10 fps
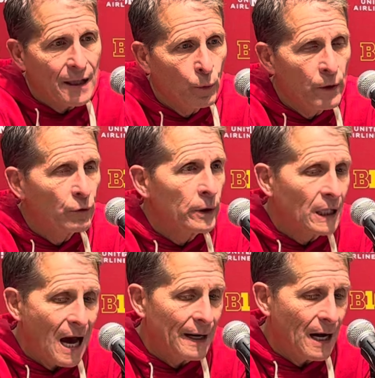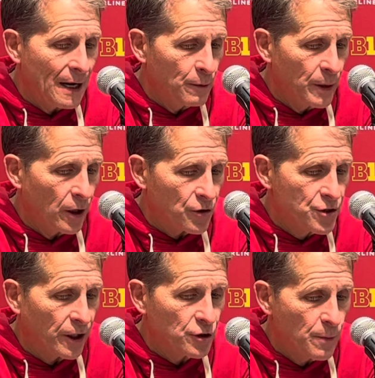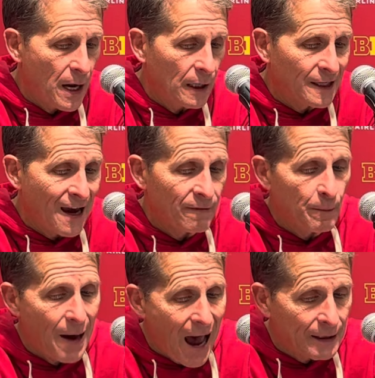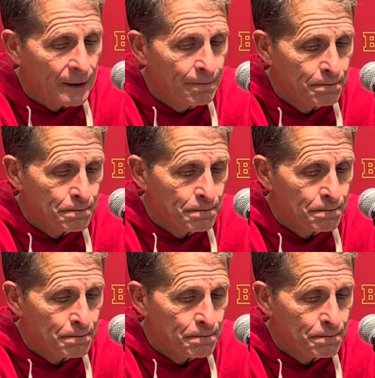that we've relied on to be our sixth man. Kevin Patton,